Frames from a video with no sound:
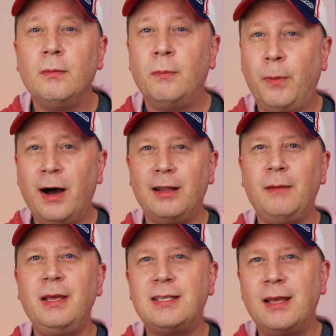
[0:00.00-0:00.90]
but
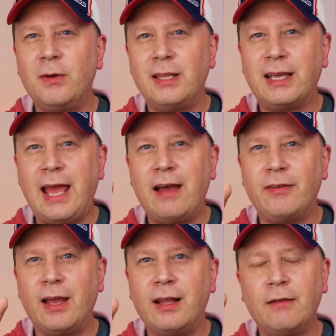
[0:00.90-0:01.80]
let me say with a
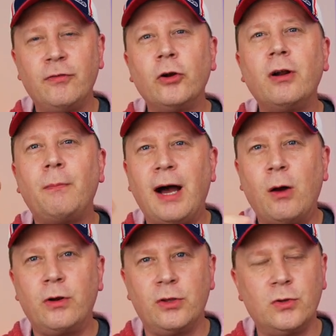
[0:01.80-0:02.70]
caveat, if you're a
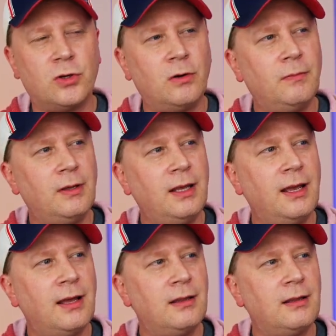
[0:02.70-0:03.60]
power user
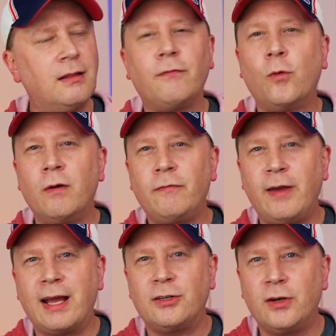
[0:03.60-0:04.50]
and the form
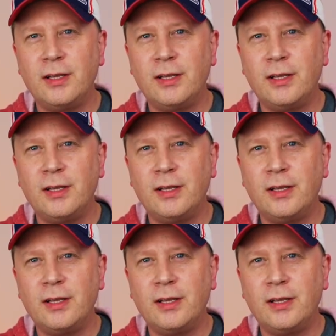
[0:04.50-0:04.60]
factor